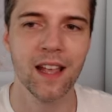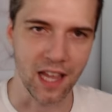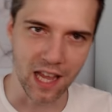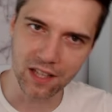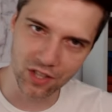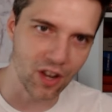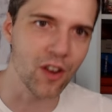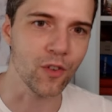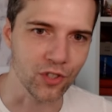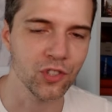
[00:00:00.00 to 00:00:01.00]
it's
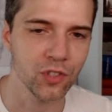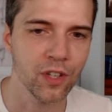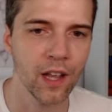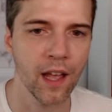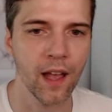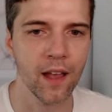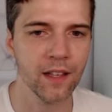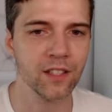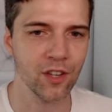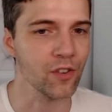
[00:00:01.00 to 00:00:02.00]
huge. Yeah,
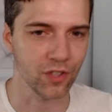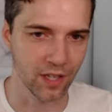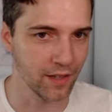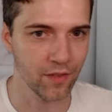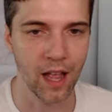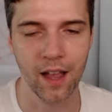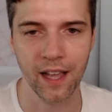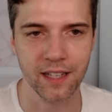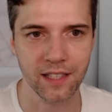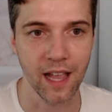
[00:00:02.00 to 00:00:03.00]
it's huge, I
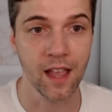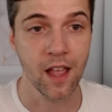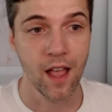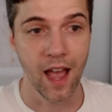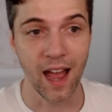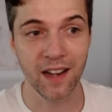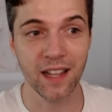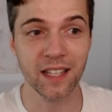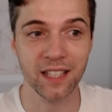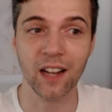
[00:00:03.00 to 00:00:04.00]
gotta say. And
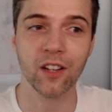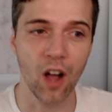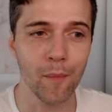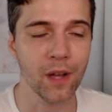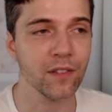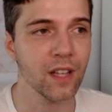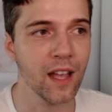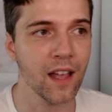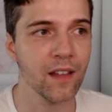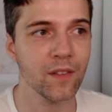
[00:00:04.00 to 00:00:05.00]
it's uncommon.
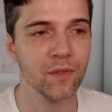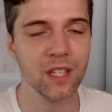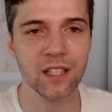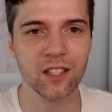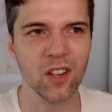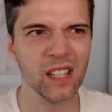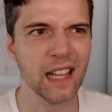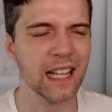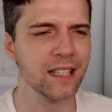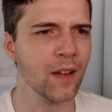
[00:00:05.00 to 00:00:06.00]
This stock, the
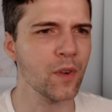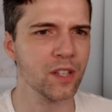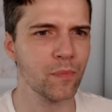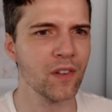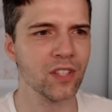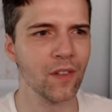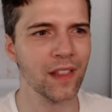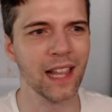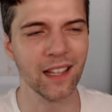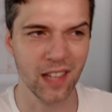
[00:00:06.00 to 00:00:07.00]
last time we experienced
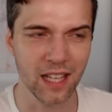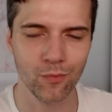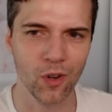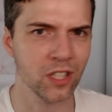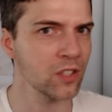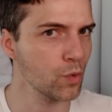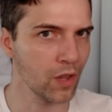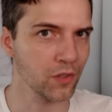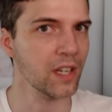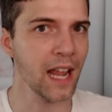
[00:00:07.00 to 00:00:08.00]
something like this was in
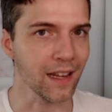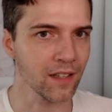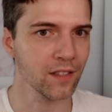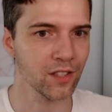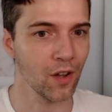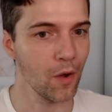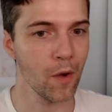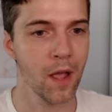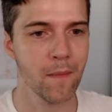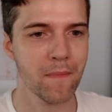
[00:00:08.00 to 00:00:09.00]
2008.
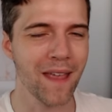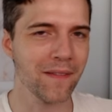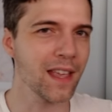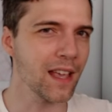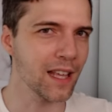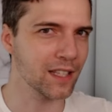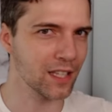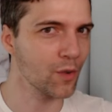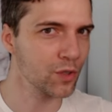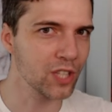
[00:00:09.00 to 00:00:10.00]
So maybe it's
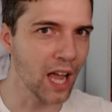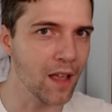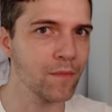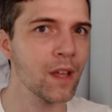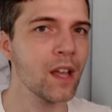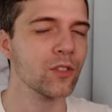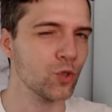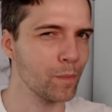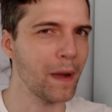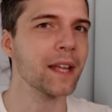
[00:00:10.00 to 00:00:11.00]
a good time
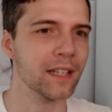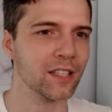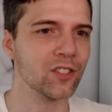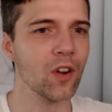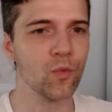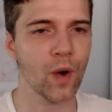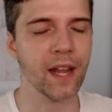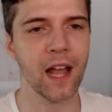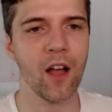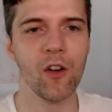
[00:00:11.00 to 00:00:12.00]
to buy the stock
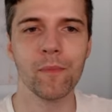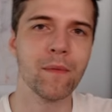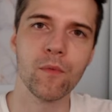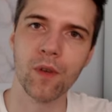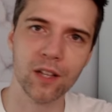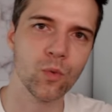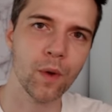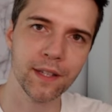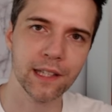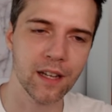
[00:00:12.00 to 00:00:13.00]
right now. Maybe we have to
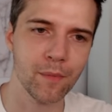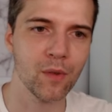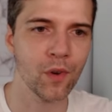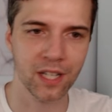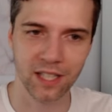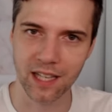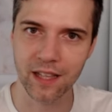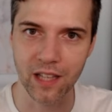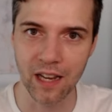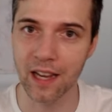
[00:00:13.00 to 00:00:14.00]
wait a little bit. We're going to see
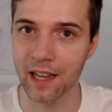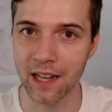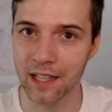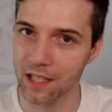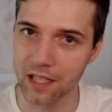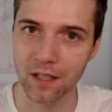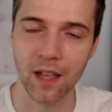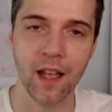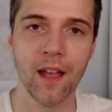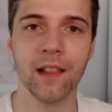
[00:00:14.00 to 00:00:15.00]
the technical analysis
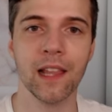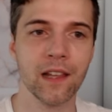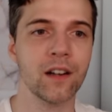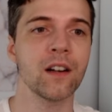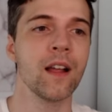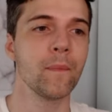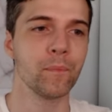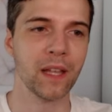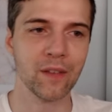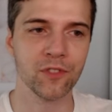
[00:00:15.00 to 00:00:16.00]
later.
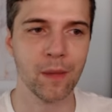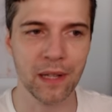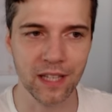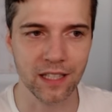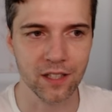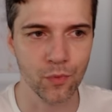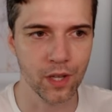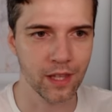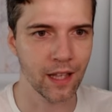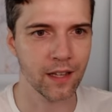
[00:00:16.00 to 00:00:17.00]
But the fundamentals is
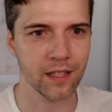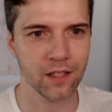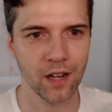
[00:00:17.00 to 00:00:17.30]
going to